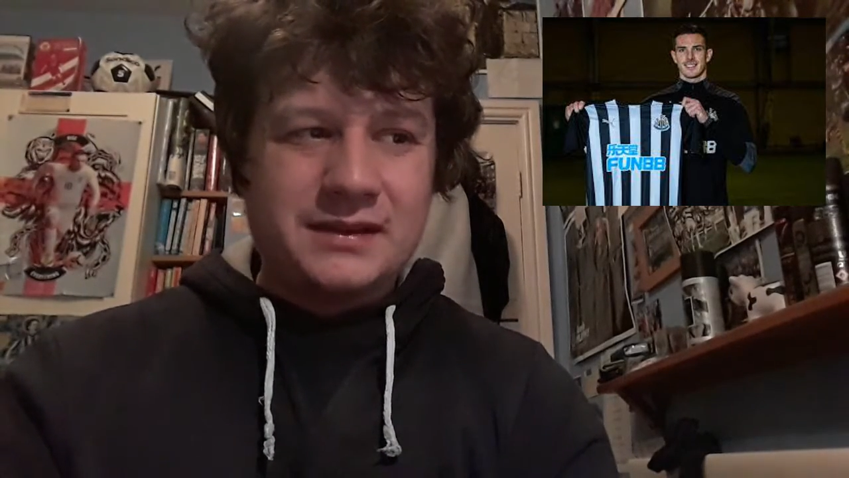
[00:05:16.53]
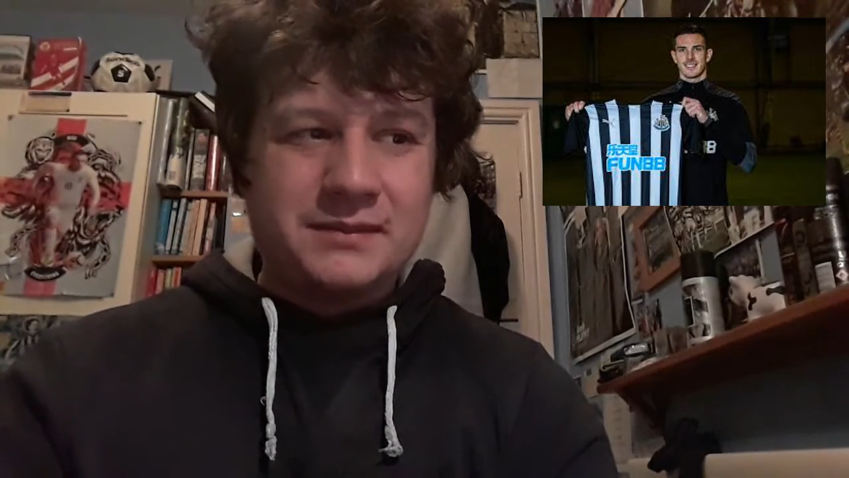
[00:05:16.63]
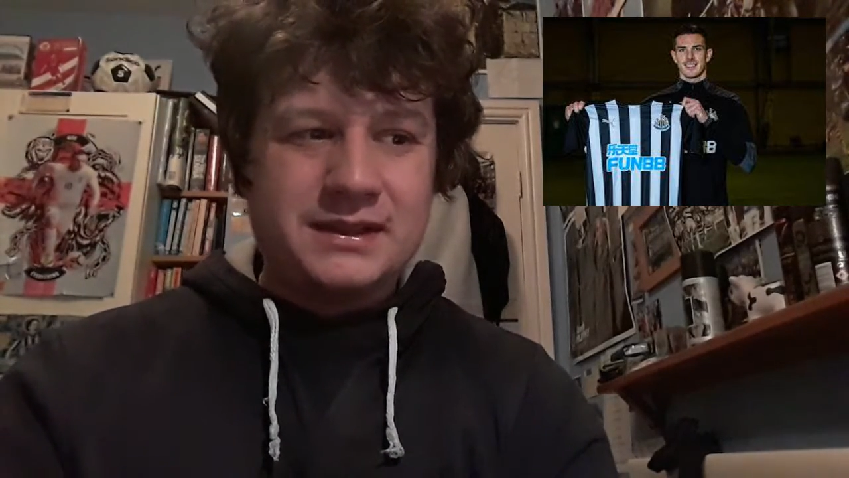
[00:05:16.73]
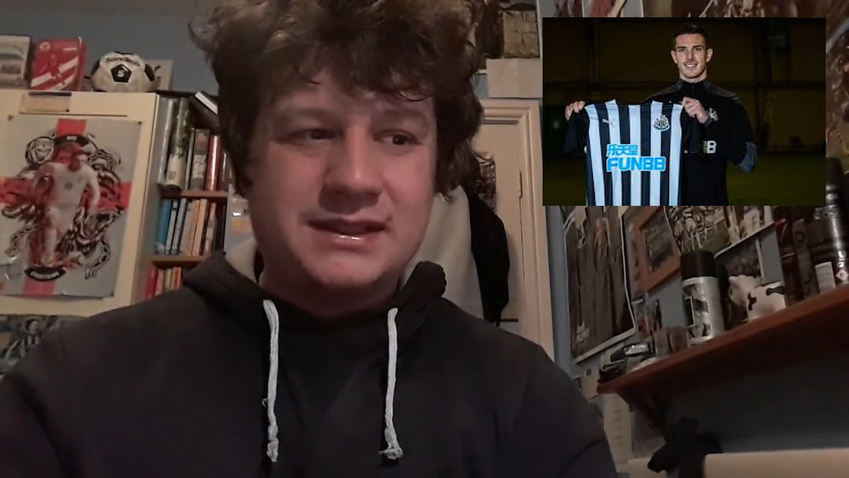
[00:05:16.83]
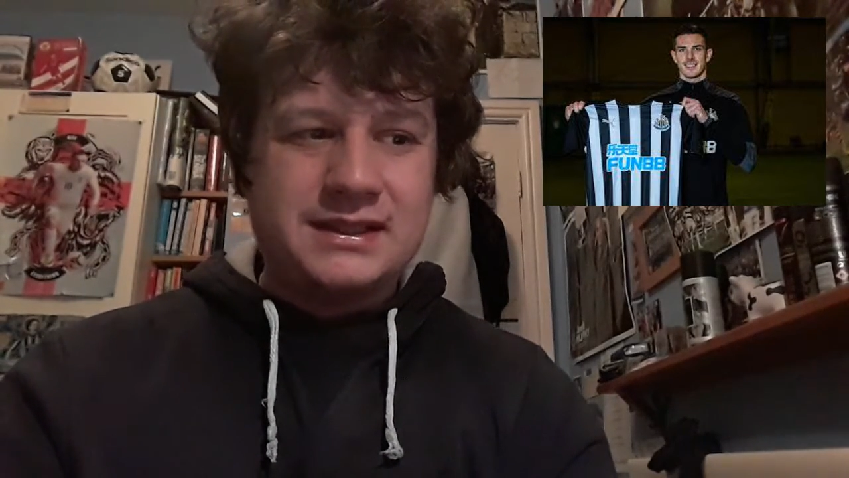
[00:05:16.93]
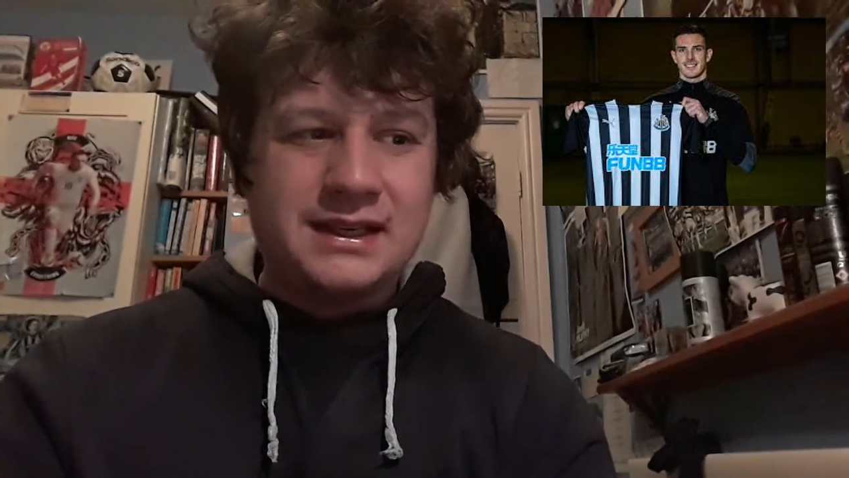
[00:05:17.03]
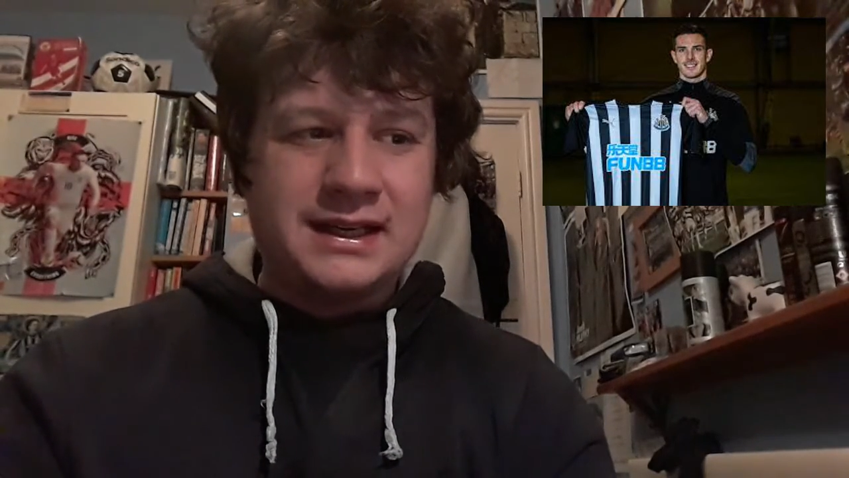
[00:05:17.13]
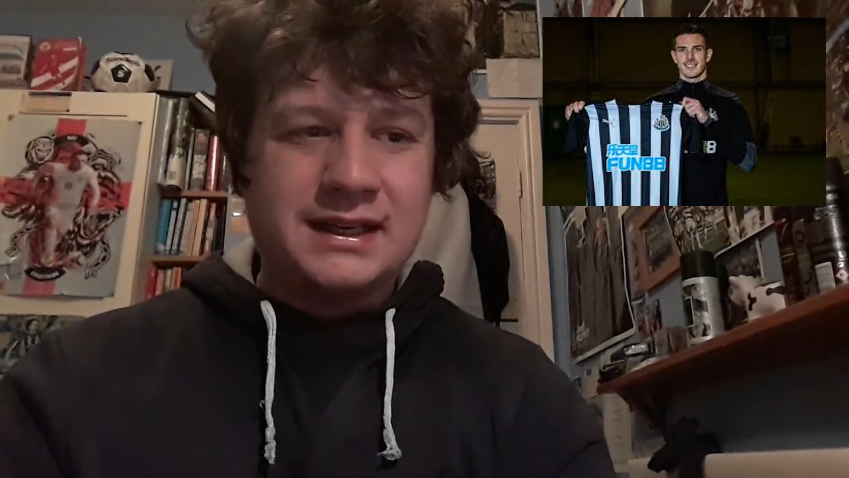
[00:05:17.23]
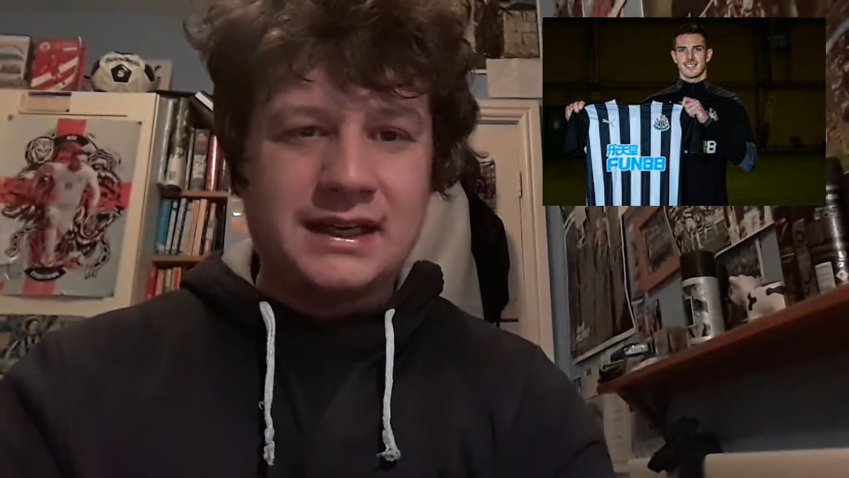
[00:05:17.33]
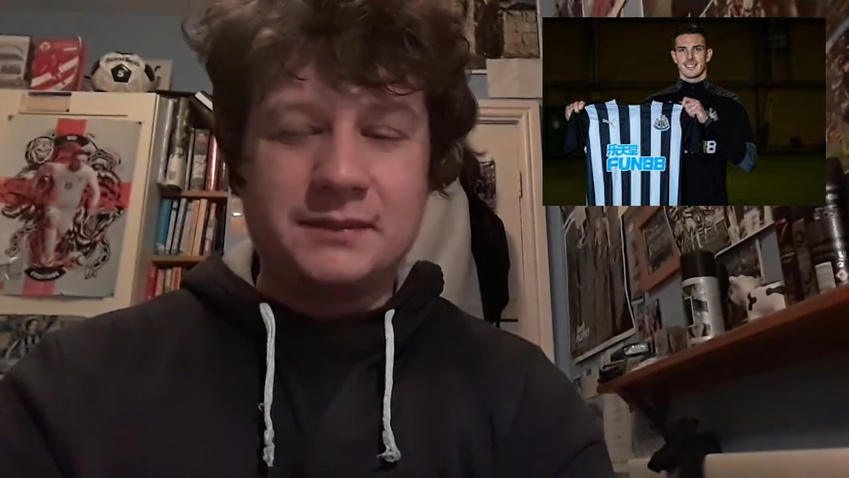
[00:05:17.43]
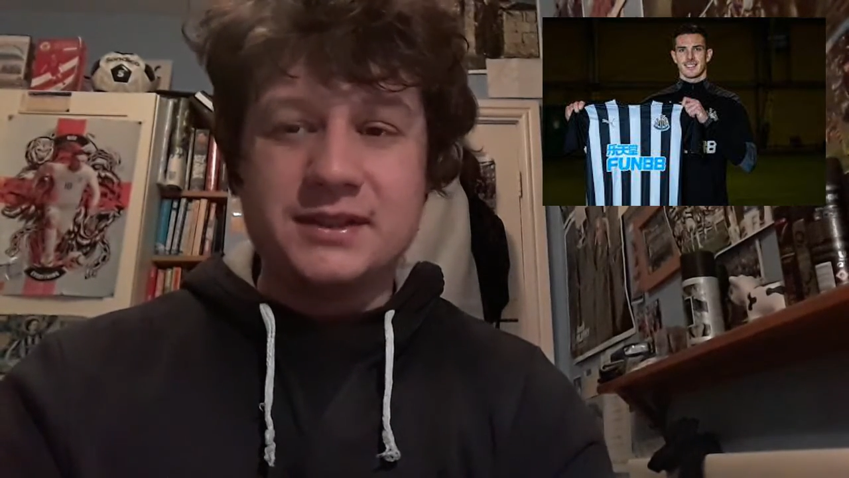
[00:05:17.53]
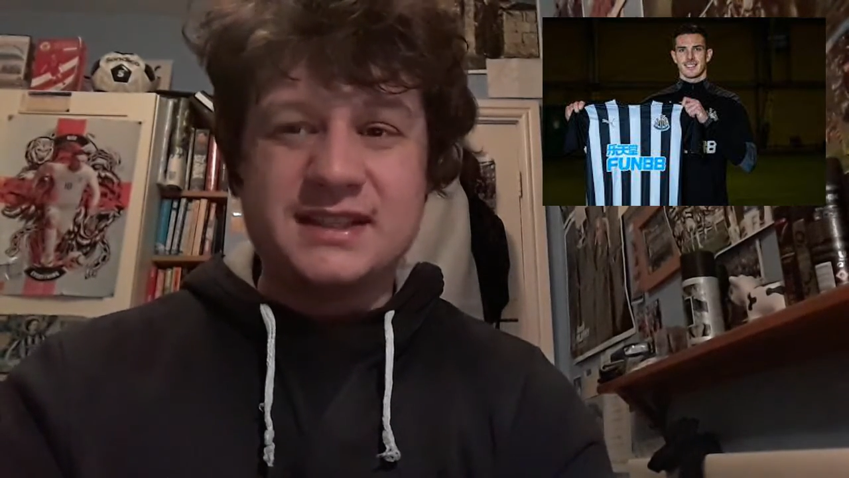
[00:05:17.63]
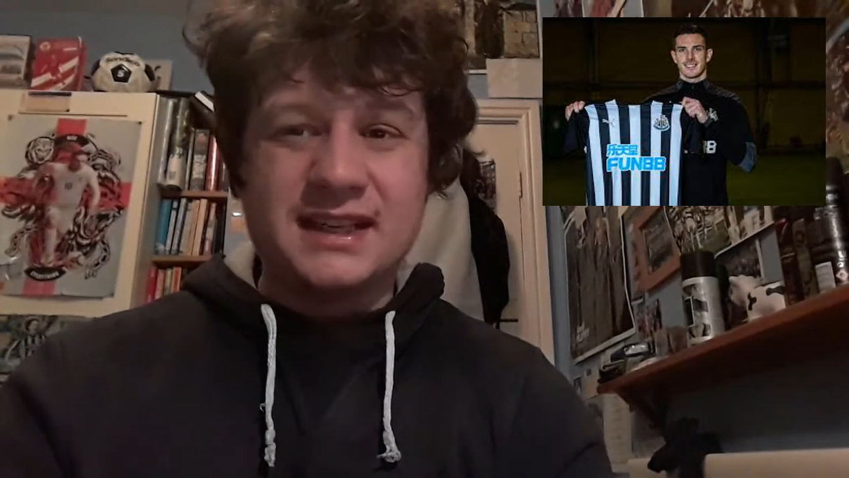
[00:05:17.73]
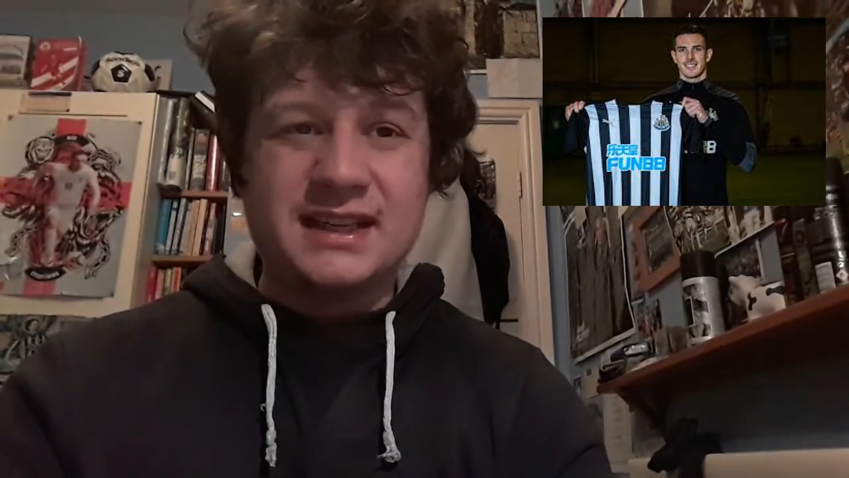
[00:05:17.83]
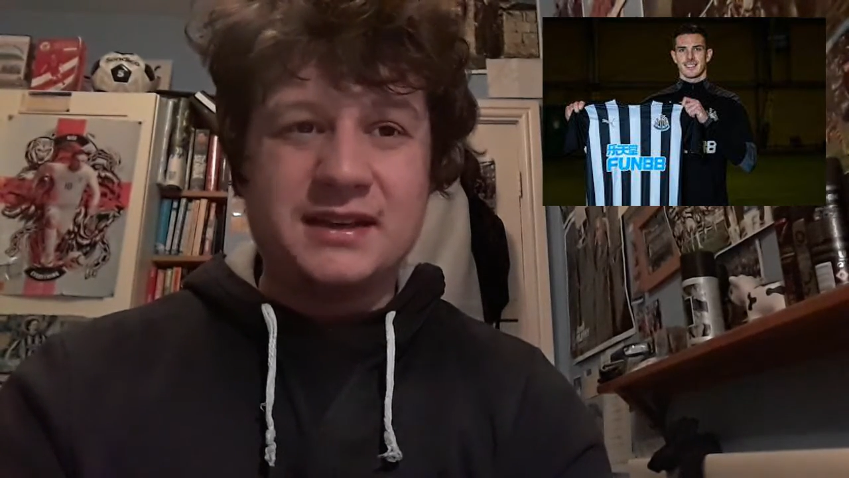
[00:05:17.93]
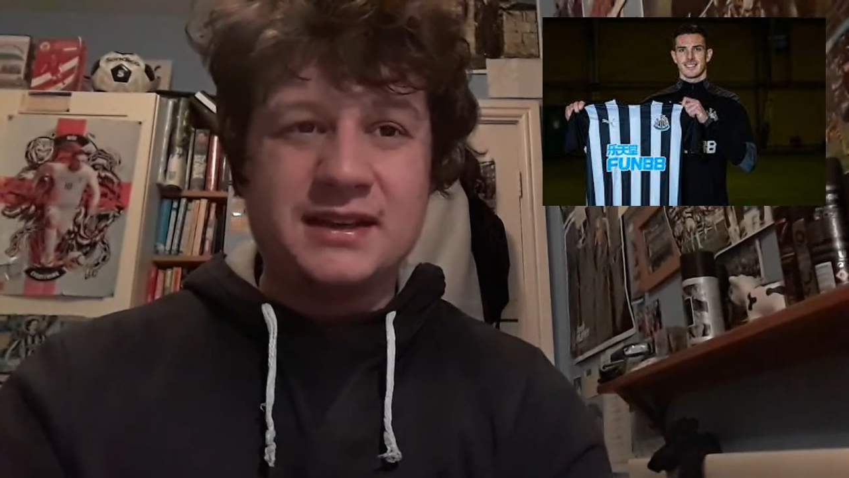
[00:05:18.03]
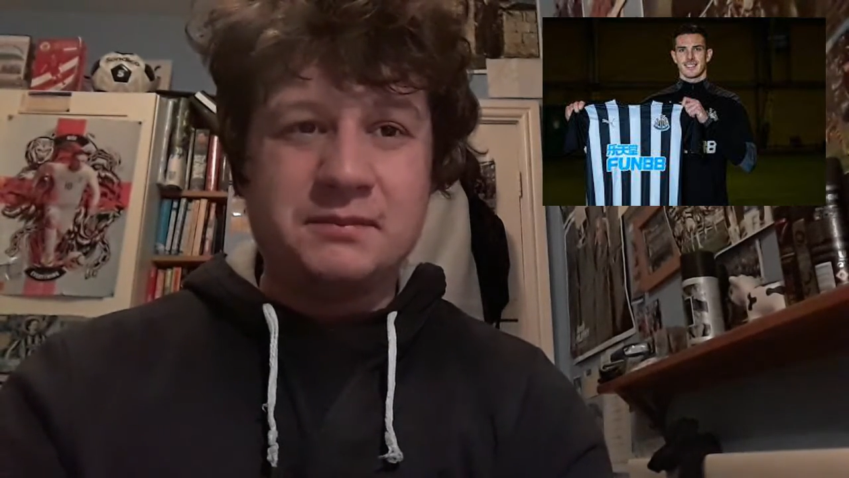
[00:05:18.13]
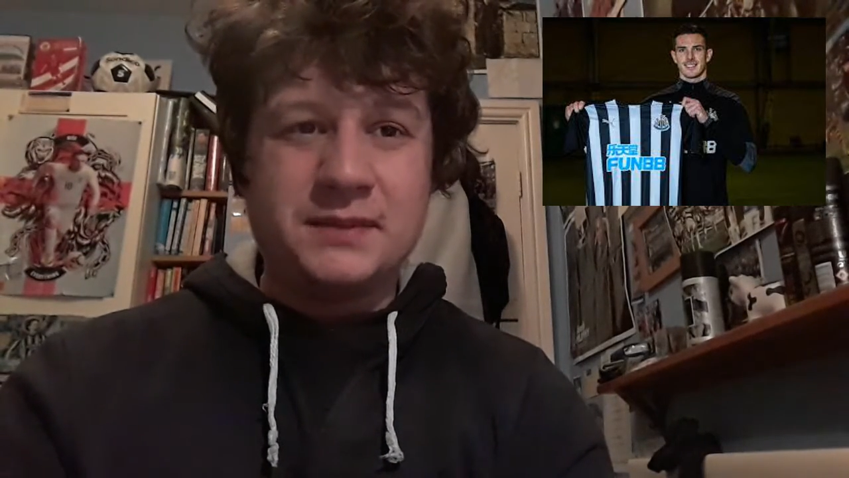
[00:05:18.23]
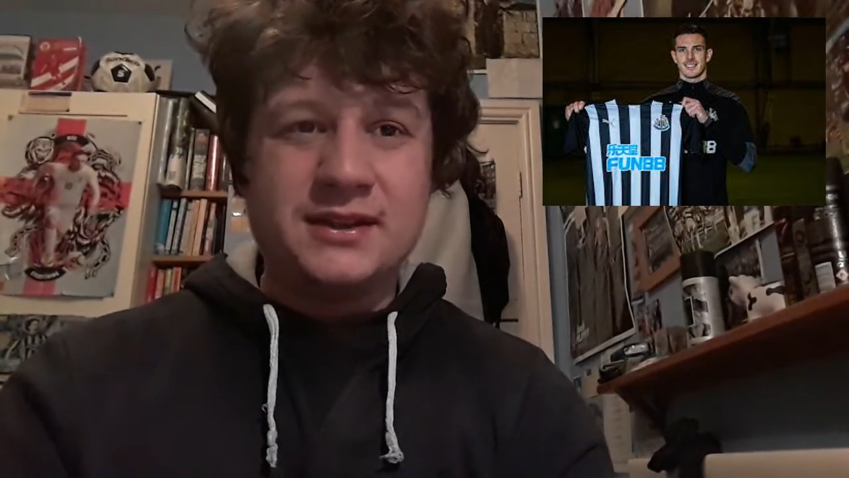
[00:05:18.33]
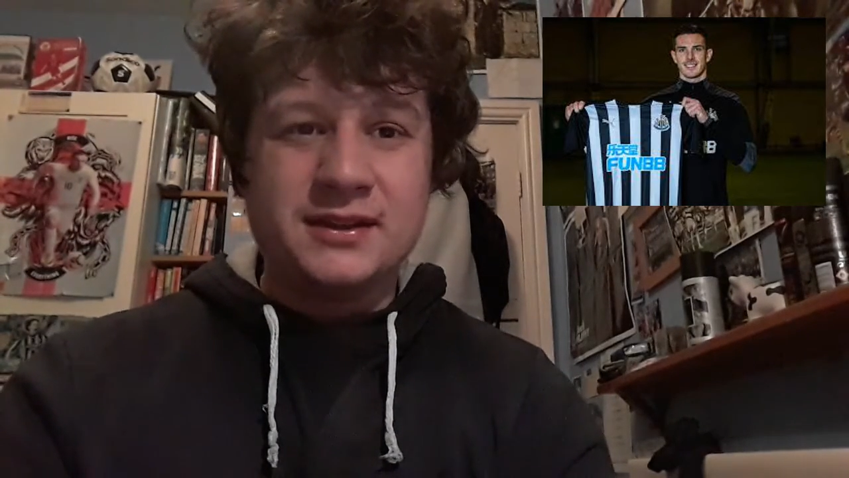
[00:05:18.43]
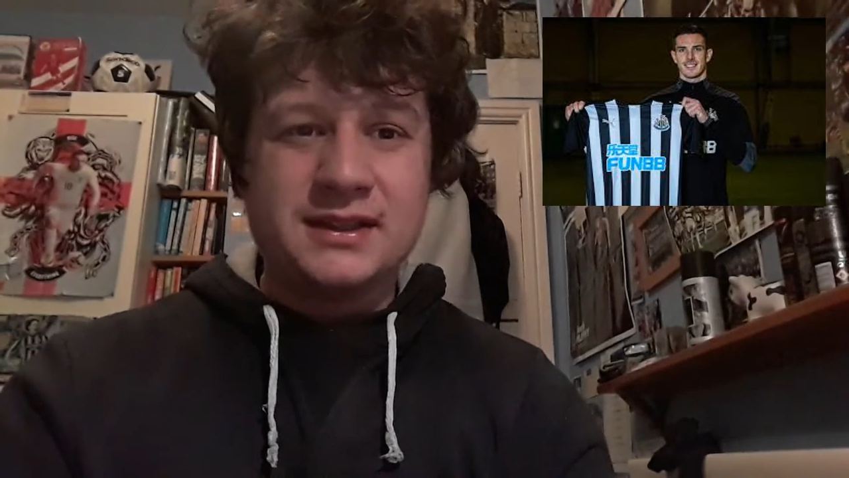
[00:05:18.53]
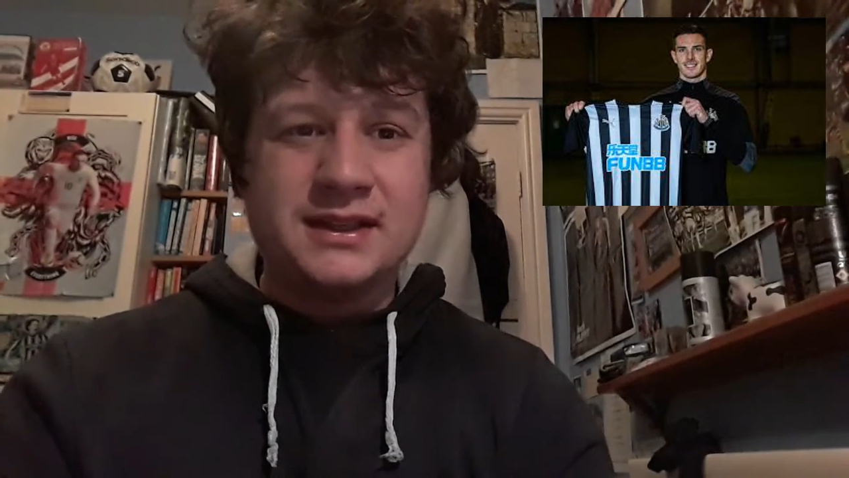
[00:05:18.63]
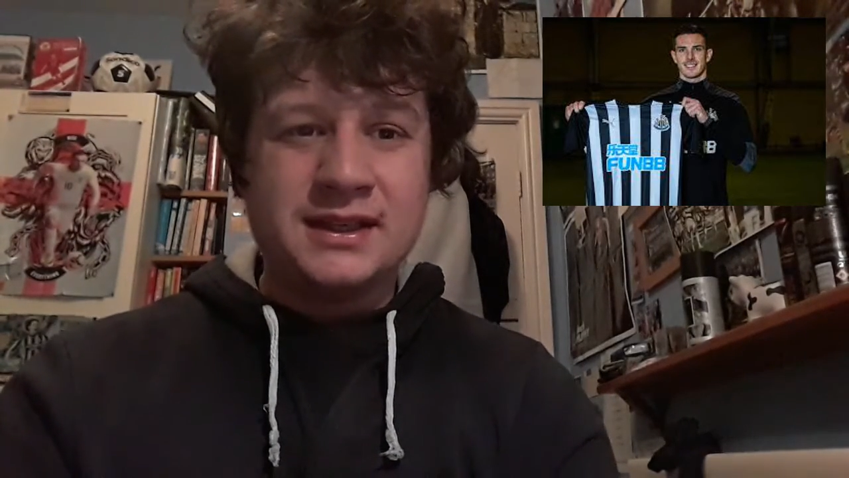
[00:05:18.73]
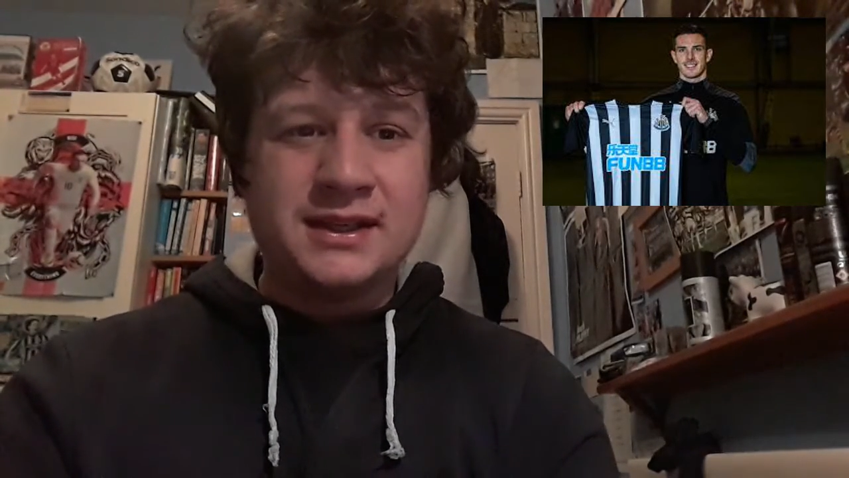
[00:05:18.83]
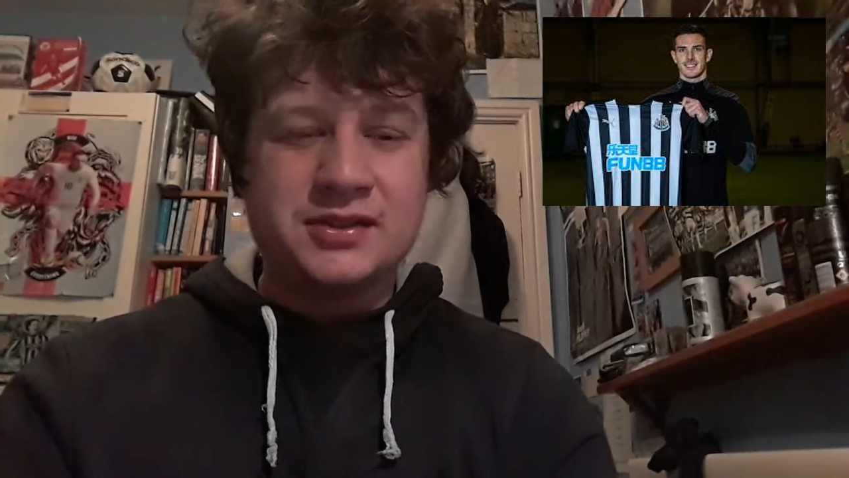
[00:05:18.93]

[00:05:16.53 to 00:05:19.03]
But yeah, I'm just thinking because the uh,